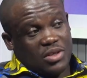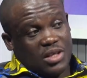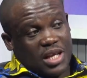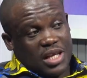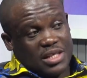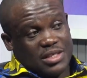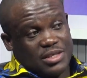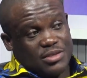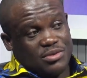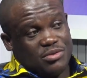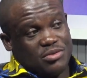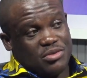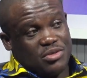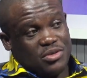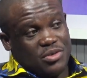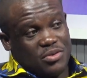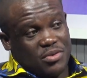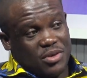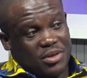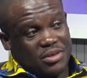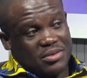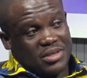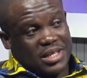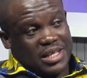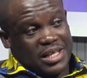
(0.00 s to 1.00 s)
license
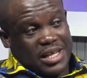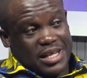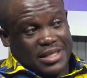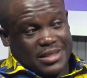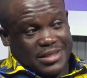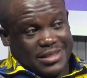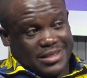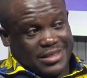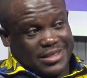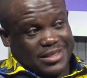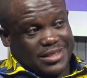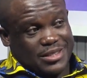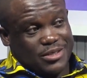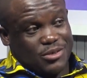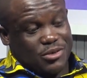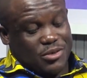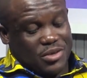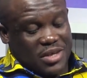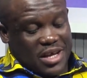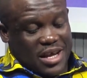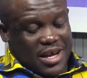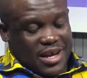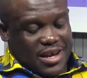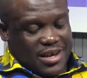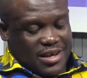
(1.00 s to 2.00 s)
renewal. Atlantis is still
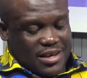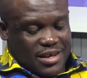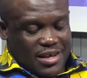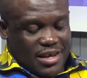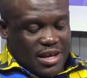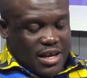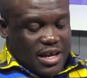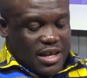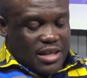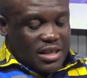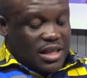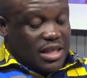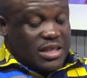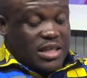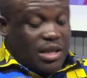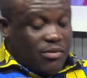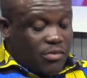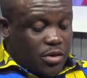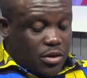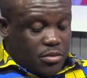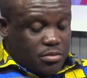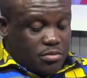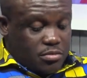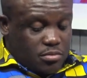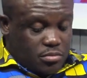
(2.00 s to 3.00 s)
on air. The that
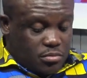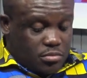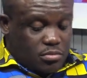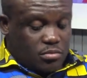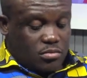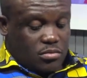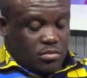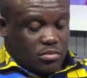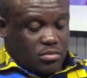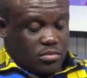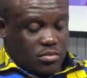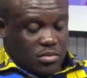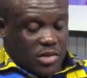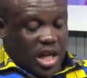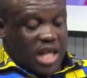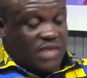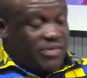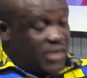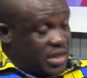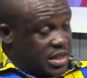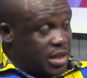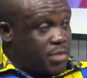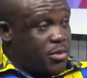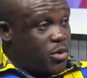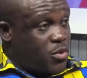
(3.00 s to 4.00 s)
several, is what you know.
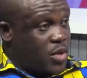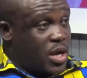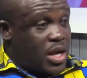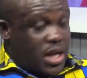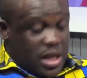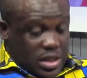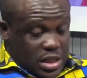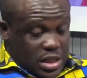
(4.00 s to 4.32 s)
As far as I'm aware,